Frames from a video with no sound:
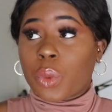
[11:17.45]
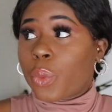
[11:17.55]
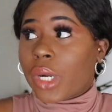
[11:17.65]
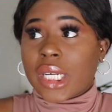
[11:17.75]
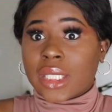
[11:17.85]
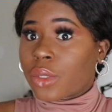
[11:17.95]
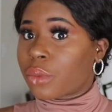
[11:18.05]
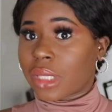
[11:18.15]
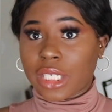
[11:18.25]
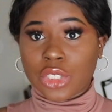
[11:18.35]
we weren't in a
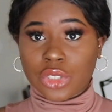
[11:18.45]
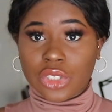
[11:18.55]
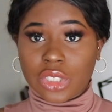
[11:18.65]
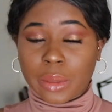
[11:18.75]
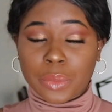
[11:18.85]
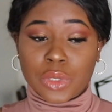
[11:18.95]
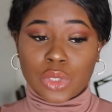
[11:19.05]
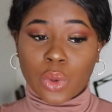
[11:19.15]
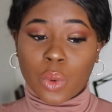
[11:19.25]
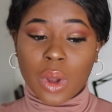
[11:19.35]
relationship,
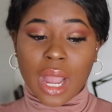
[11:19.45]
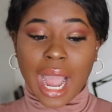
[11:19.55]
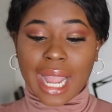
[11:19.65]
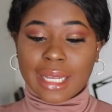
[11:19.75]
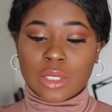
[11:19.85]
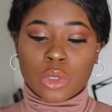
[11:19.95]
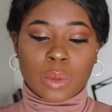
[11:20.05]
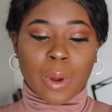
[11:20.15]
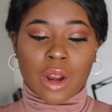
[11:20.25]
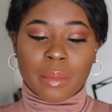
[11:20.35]
so I guess there was
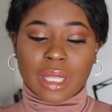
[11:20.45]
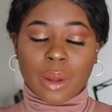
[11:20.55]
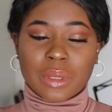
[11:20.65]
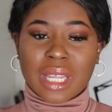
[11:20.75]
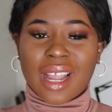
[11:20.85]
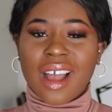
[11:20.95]
a part of me that was like,